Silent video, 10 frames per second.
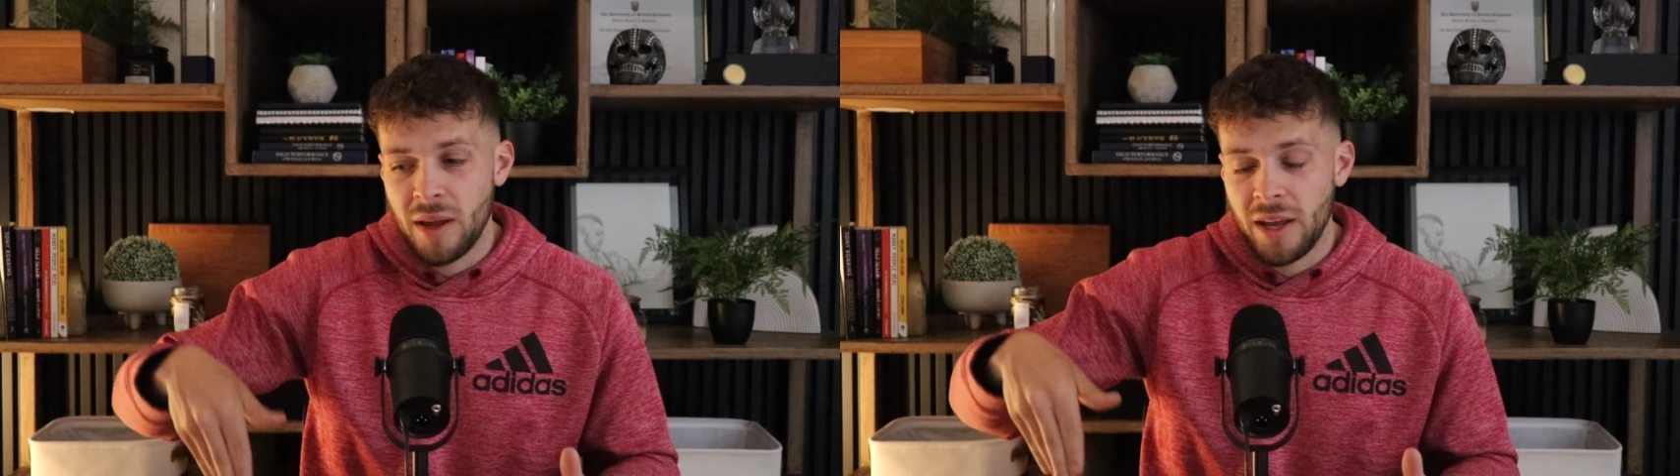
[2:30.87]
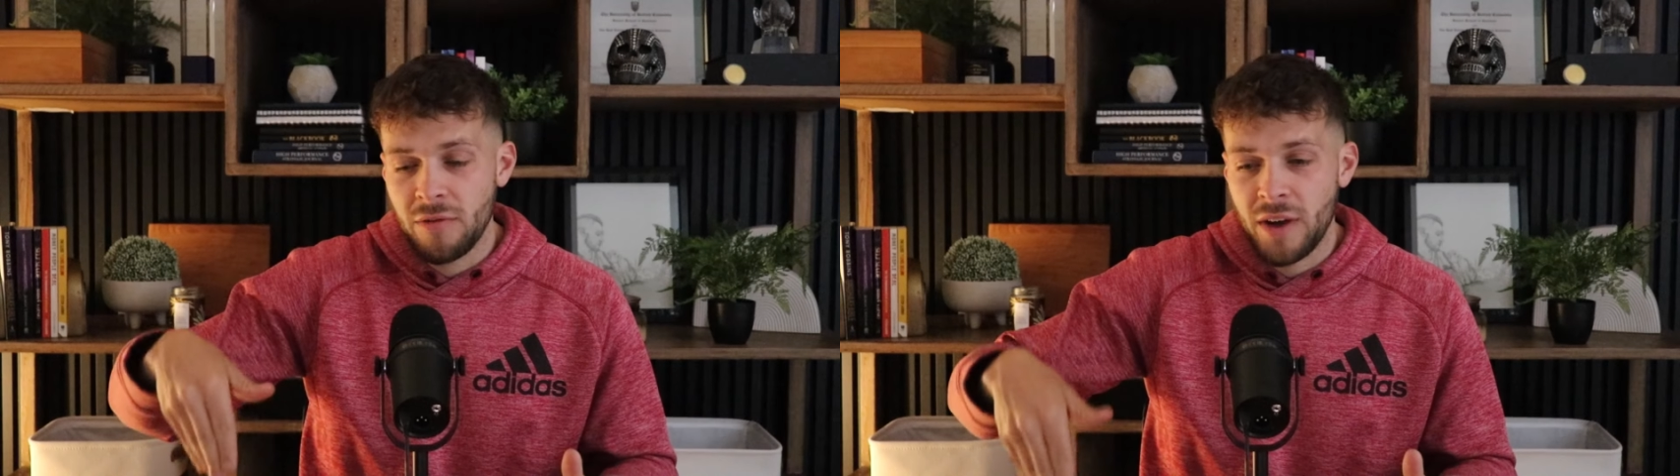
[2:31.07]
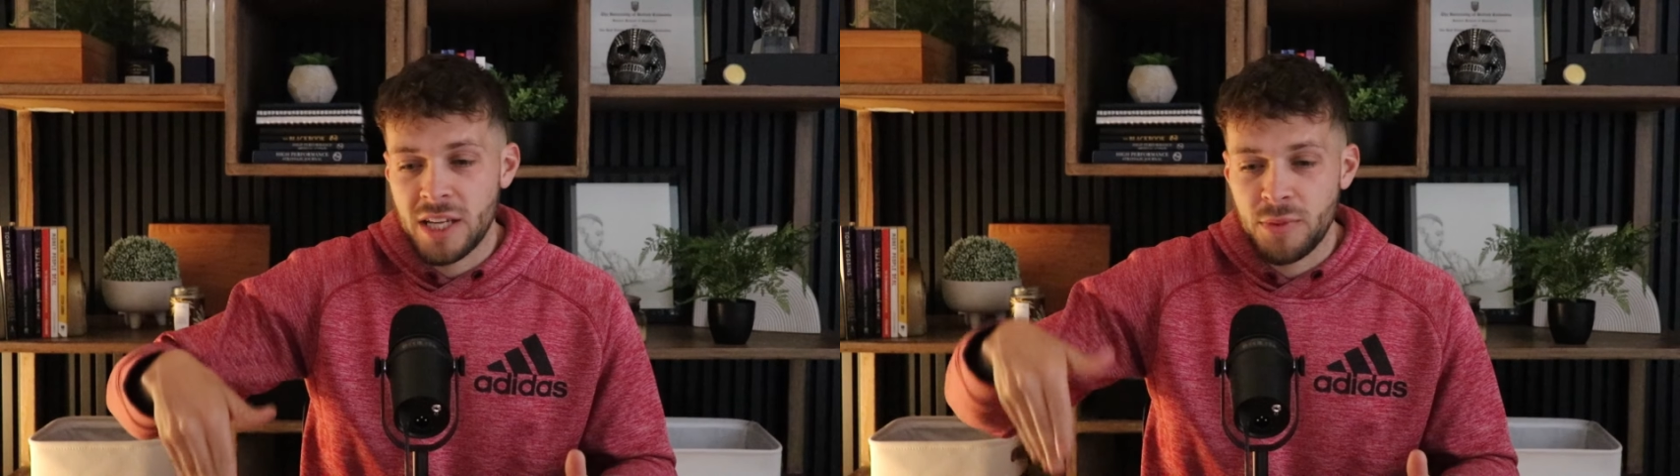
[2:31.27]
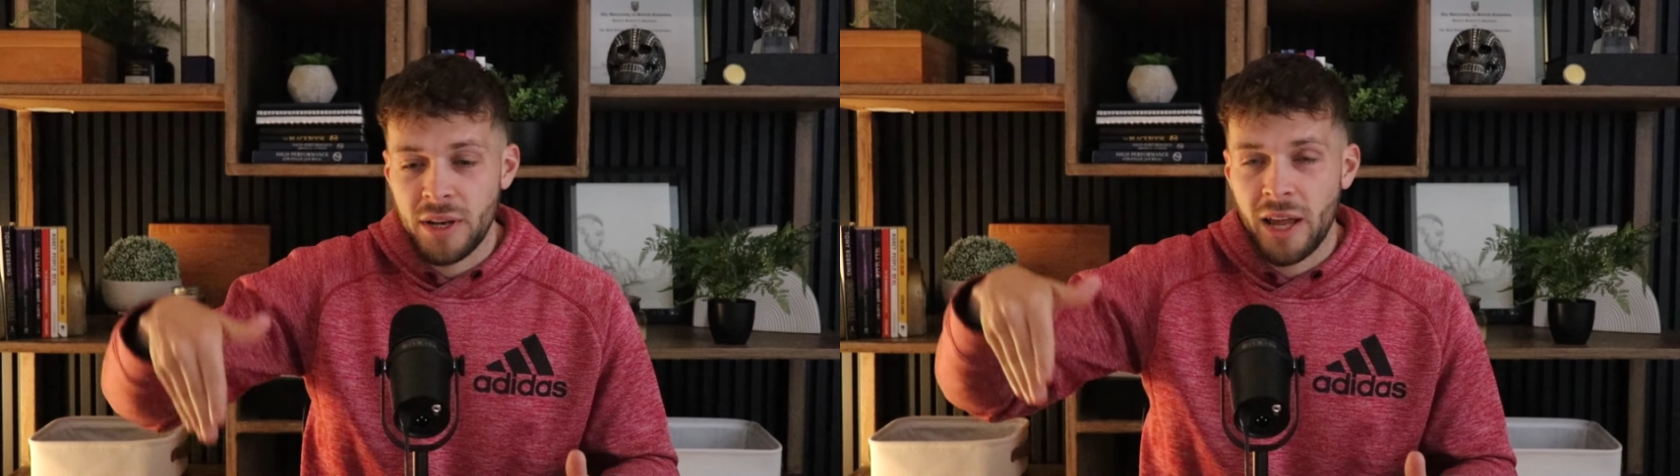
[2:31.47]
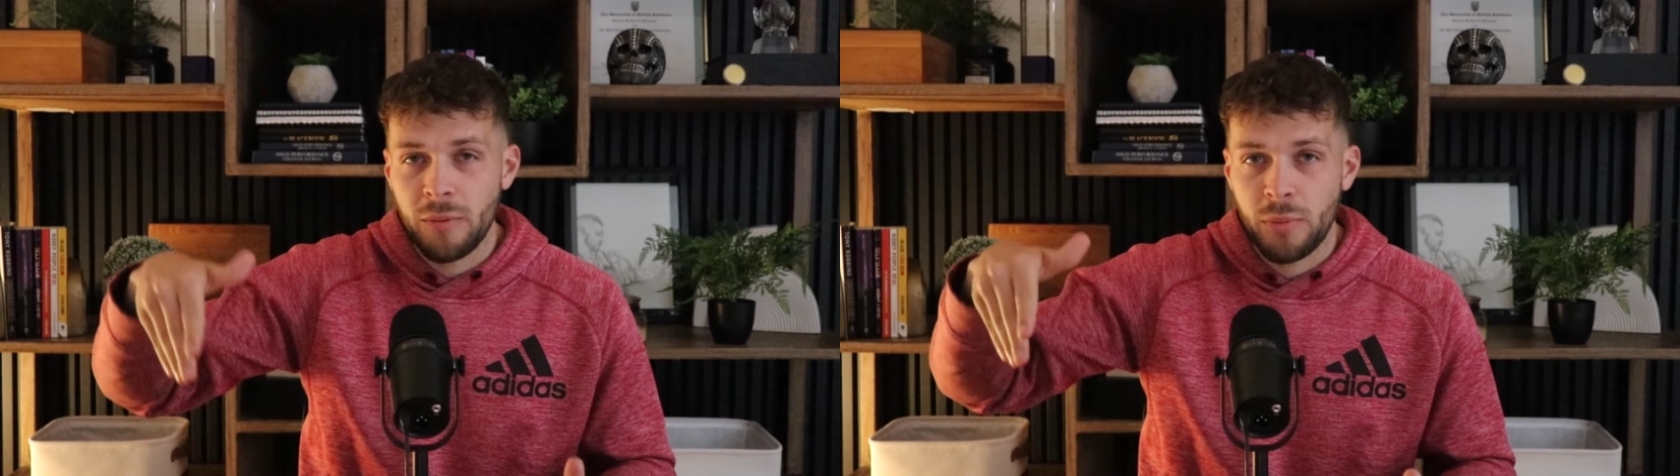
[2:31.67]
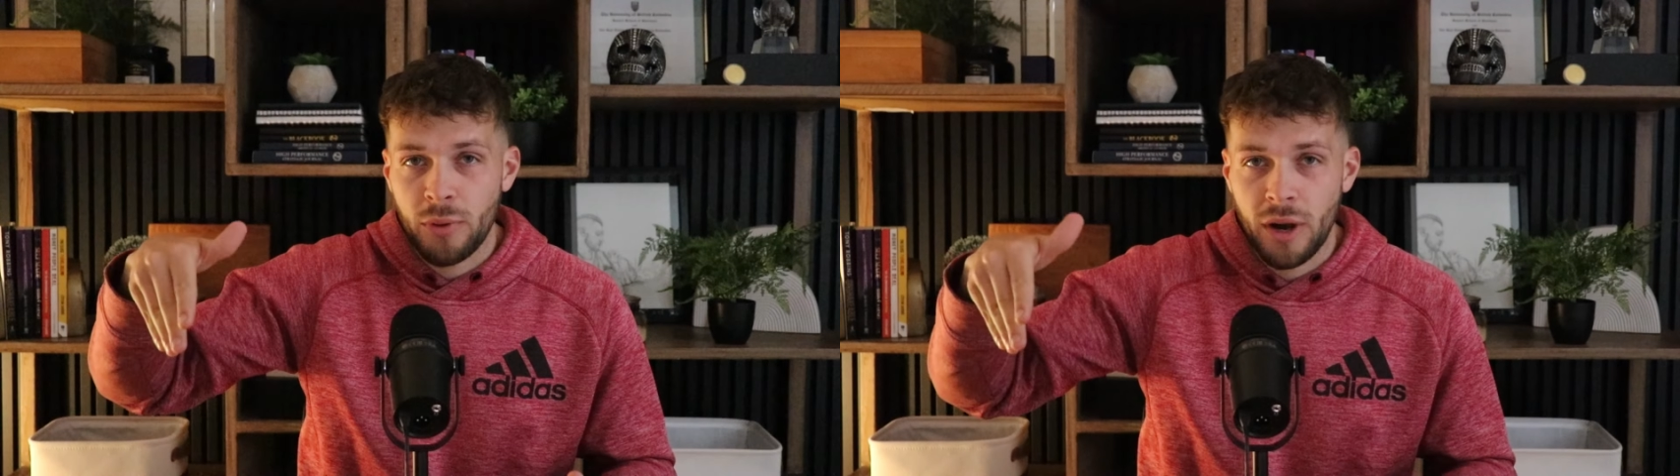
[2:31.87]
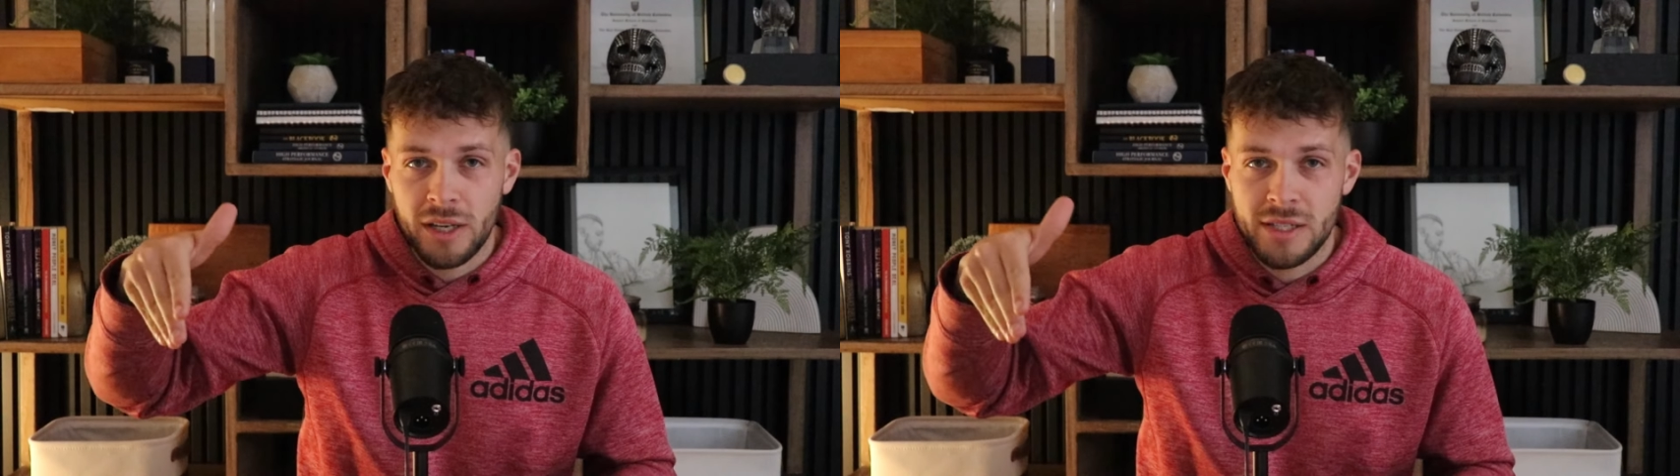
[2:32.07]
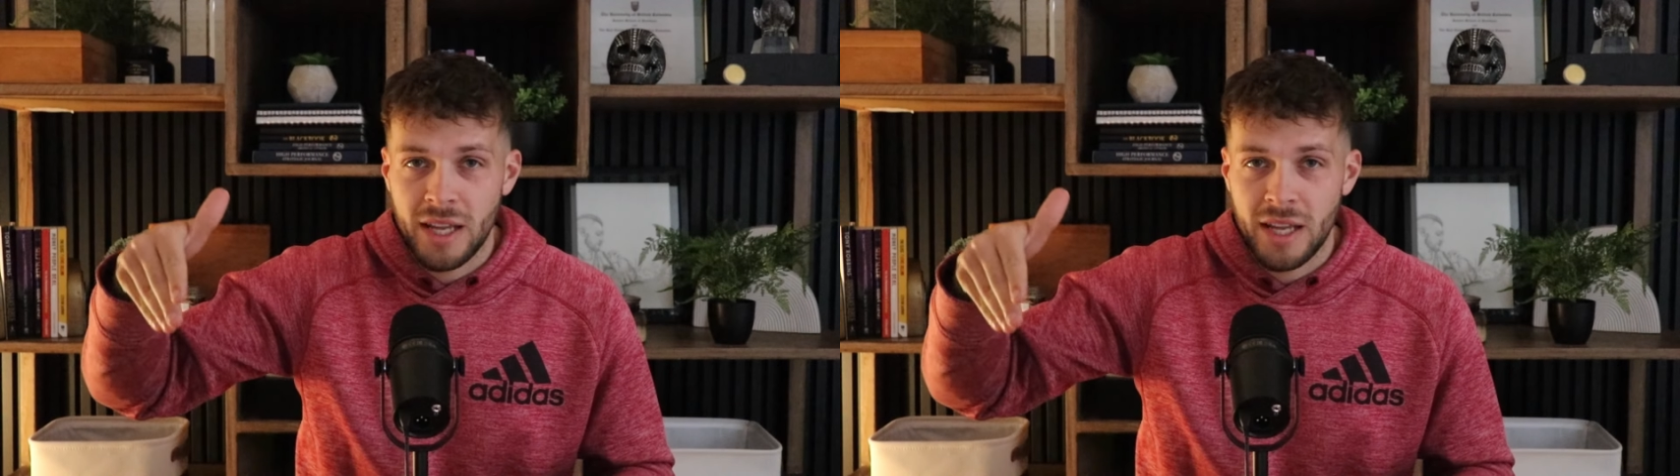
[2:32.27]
investment and price